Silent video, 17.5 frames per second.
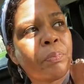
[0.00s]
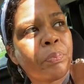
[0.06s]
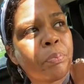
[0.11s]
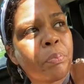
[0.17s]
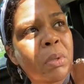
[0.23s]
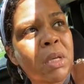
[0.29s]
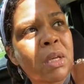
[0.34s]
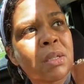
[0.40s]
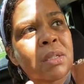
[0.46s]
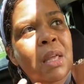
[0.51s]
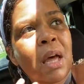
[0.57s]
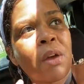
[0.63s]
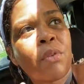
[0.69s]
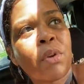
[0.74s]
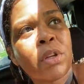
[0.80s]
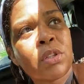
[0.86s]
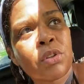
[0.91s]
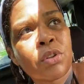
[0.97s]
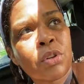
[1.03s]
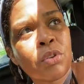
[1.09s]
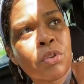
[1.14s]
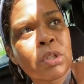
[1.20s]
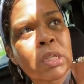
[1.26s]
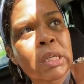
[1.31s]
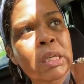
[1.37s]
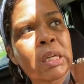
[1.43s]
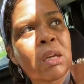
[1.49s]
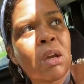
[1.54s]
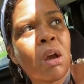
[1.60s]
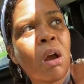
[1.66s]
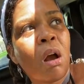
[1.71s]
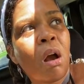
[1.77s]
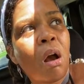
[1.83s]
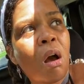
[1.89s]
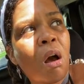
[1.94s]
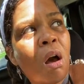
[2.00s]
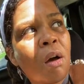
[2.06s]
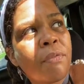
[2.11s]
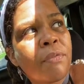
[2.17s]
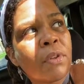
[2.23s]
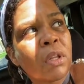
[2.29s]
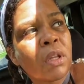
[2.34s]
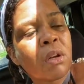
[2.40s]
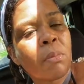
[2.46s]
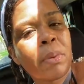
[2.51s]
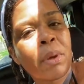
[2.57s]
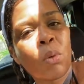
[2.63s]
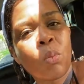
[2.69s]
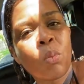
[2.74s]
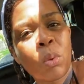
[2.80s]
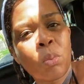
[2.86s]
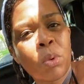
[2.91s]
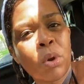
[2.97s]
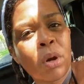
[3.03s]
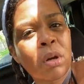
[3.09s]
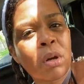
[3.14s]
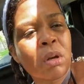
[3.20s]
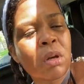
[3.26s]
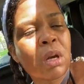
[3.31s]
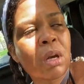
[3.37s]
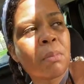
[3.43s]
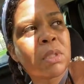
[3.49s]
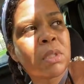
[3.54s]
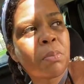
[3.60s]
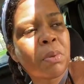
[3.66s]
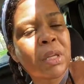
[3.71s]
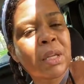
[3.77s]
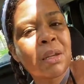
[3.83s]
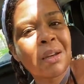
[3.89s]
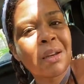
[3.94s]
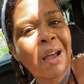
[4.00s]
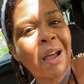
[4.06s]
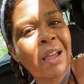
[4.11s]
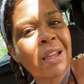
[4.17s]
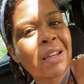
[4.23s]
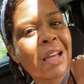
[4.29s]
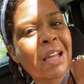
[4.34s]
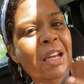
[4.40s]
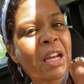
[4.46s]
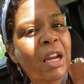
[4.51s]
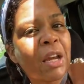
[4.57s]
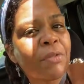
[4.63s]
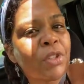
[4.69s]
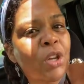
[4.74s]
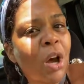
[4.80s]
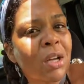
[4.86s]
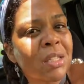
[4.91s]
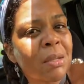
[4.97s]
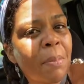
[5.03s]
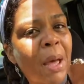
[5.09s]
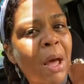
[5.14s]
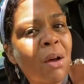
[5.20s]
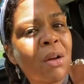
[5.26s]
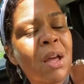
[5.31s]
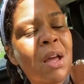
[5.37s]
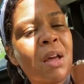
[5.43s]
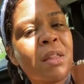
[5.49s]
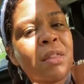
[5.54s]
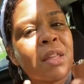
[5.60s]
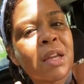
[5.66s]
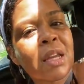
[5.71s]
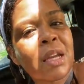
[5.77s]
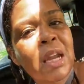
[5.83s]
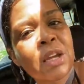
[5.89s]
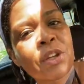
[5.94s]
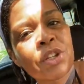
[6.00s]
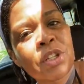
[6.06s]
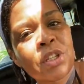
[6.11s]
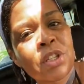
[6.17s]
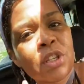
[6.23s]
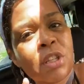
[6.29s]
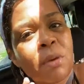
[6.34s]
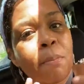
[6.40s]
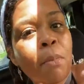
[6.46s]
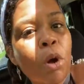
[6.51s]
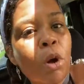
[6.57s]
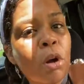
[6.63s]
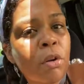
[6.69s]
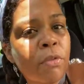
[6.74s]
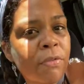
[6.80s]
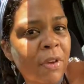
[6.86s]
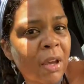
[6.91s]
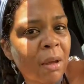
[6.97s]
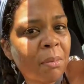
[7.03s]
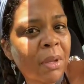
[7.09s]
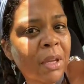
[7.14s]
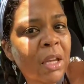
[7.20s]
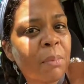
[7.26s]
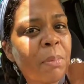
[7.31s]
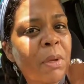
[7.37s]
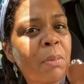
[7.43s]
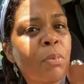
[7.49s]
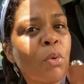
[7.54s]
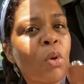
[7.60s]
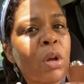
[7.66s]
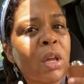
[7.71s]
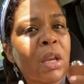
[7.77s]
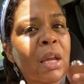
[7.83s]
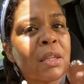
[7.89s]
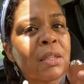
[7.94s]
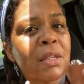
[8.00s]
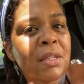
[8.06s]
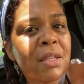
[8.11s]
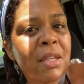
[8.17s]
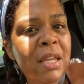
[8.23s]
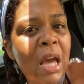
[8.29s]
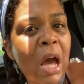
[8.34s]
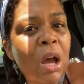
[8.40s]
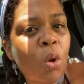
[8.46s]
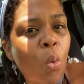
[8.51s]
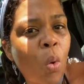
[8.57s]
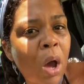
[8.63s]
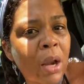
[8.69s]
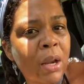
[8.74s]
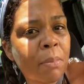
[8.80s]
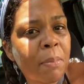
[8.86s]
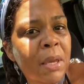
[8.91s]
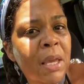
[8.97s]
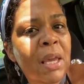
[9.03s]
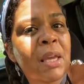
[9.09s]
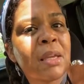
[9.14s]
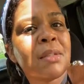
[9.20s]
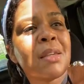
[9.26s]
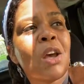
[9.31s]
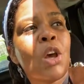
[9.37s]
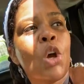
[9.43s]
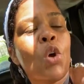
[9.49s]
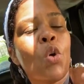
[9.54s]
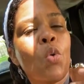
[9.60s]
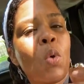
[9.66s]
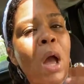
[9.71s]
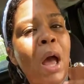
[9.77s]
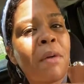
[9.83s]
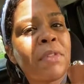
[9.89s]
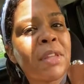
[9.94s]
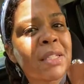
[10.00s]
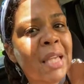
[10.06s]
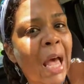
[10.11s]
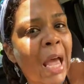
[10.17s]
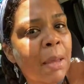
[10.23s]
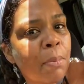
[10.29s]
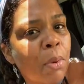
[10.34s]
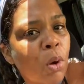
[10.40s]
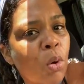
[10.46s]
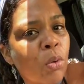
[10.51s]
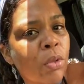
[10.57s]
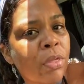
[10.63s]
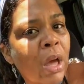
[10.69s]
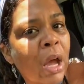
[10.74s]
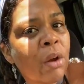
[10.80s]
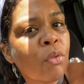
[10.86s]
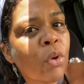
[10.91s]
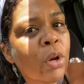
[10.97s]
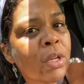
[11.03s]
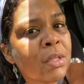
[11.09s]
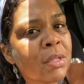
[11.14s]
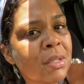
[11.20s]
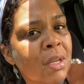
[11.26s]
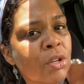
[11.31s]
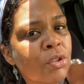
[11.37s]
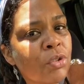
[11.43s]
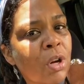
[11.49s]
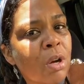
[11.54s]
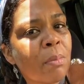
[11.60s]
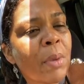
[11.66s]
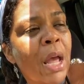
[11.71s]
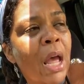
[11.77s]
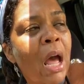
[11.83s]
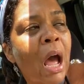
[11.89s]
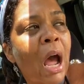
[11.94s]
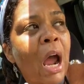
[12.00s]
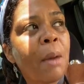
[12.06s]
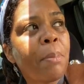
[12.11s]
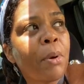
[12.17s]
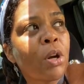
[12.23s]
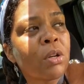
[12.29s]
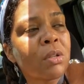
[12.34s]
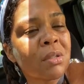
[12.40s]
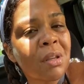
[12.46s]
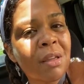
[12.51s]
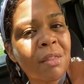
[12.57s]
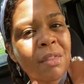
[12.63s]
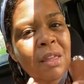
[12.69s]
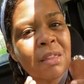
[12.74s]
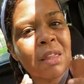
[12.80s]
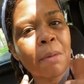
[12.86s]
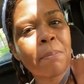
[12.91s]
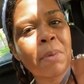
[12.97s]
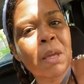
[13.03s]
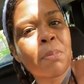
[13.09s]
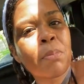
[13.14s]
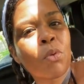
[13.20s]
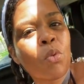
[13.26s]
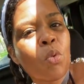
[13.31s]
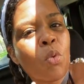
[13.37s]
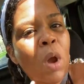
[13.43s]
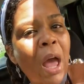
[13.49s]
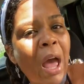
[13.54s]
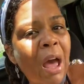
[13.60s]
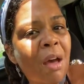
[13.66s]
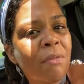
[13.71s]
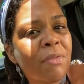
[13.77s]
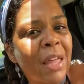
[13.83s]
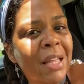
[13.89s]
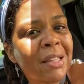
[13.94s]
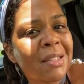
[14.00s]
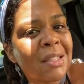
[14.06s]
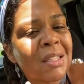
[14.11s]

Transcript: because thyroids are usually off a little bit when we're depleted in iodine. And I've talked about the connection to the mer family. People are connected to the aquatic beings who have this hypothyroid syndrome. I personally think that people who have that